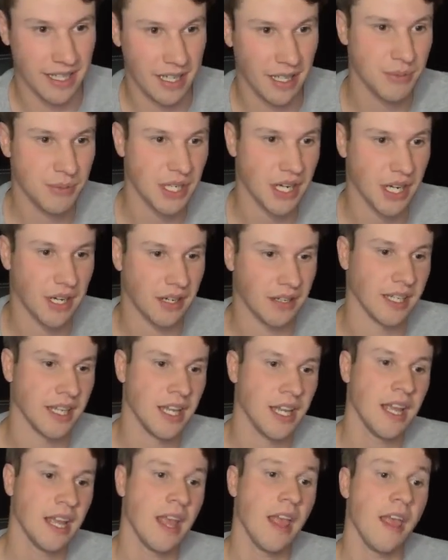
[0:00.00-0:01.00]

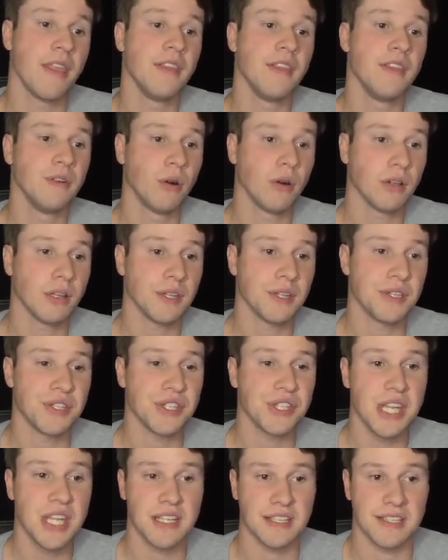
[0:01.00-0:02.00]
The New Orleans
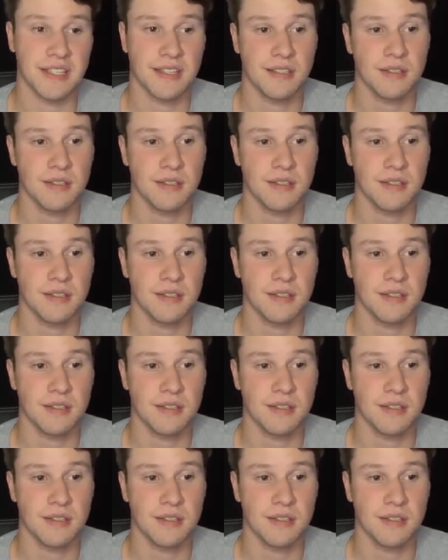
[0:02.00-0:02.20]
Saints.